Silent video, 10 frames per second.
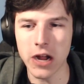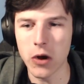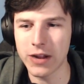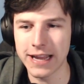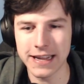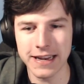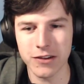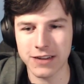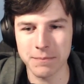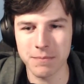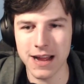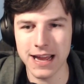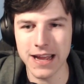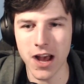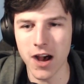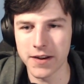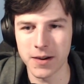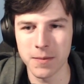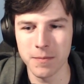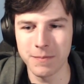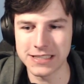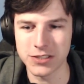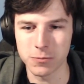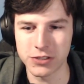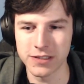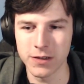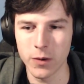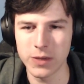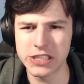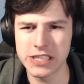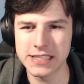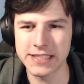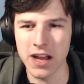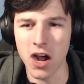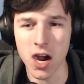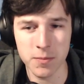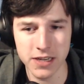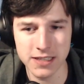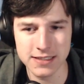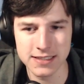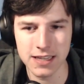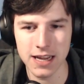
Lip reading: okay, then I'll get my other best option, which is Armaments.